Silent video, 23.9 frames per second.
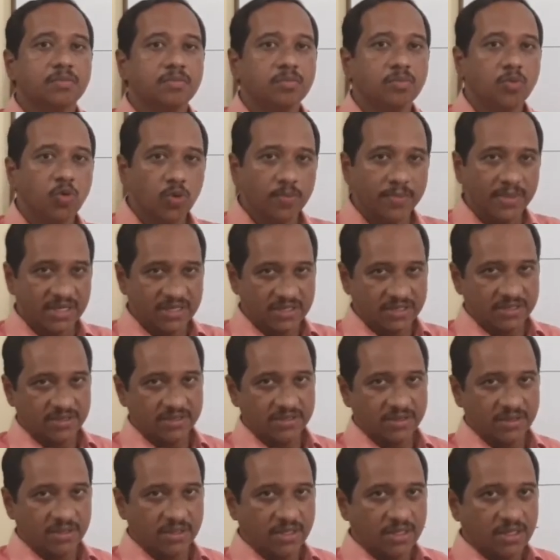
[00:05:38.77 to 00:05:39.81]
movement.
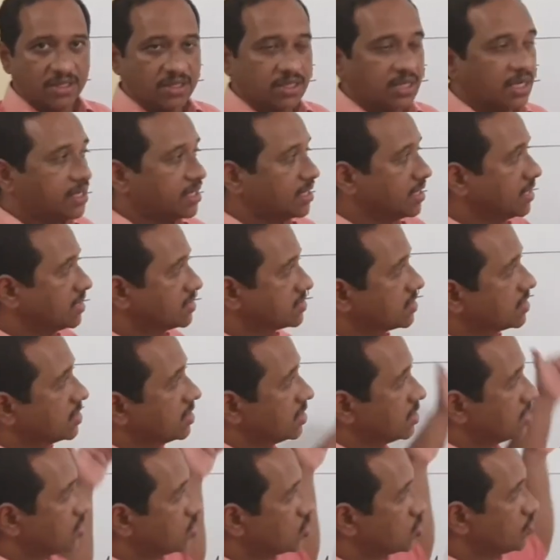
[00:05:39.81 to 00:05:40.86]
That
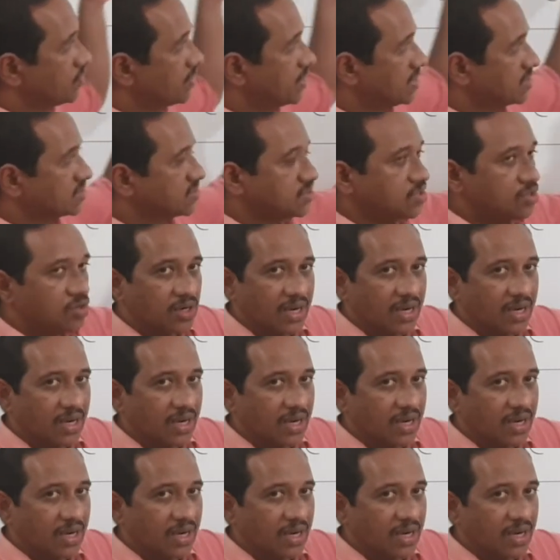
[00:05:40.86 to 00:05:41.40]
is towards